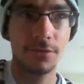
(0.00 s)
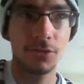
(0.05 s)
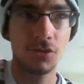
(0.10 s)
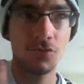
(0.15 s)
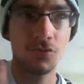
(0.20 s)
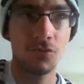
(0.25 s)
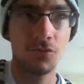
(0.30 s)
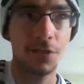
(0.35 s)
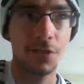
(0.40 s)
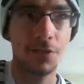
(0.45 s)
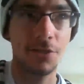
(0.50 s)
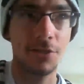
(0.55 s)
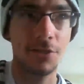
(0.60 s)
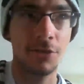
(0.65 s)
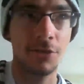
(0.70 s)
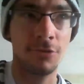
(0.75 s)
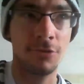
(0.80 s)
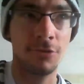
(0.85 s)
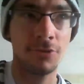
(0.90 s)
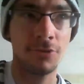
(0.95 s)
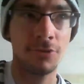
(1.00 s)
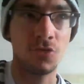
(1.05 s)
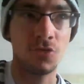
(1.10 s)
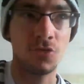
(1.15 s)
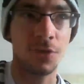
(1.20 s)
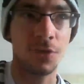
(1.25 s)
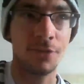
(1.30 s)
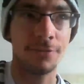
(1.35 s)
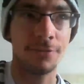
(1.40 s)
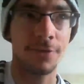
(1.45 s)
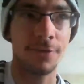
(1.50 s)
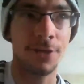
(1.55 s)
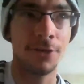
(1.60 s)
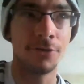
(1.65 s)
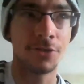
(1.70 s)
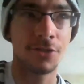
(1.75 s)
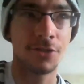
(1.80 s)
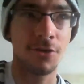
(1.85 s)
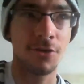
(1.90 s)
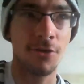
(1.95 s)
22, 23
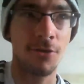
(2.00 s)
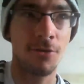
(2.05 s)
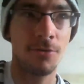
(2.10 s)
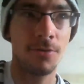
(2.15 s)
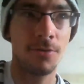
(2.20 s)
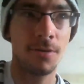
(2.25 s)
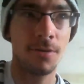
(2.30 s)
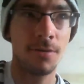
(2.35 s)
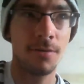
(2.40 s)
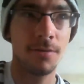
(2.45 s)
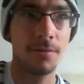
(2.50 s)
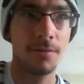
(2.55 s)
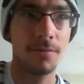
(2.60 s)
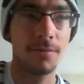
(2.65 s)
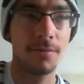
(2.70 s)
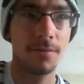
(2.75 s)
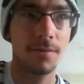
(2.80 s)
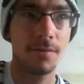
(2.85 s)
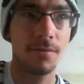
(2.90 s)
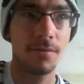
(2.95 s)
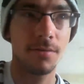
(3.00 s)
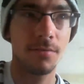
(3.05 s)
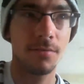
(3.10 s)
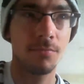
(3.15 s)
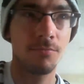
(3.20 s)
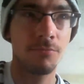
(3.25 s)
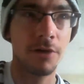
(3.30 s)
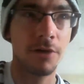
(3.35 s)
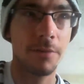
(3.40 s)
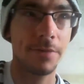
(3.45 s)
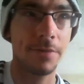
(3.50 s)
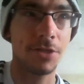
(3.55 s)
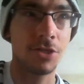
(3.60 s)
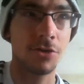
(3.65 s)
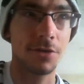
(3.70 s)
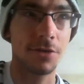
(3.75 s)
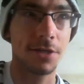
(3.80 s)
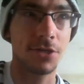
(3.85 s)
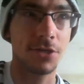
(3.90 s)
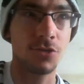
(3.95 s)
years old. Probably
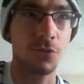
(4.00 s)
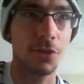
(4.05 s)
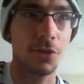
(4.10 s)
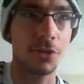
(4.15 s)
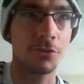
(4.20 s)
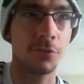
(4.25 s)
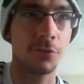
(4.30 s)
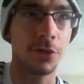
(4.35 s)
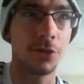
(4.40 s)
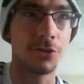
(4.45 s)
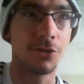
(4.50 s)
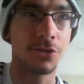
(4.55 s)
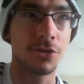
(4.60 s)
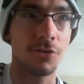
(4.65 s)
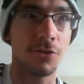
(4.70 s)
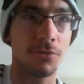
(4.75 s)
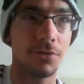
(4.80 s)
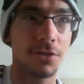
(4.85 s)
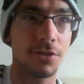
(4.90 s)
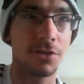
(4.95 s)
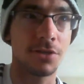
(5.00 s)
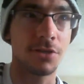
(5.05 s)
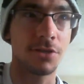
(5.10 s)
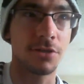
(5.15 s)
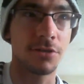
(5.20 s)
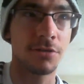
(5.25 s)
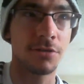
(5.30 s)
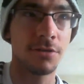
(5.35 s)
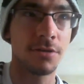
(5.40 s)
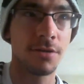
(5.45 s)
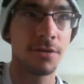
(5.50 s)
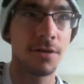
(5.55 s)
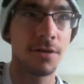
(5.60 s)
turning 23 years old this year.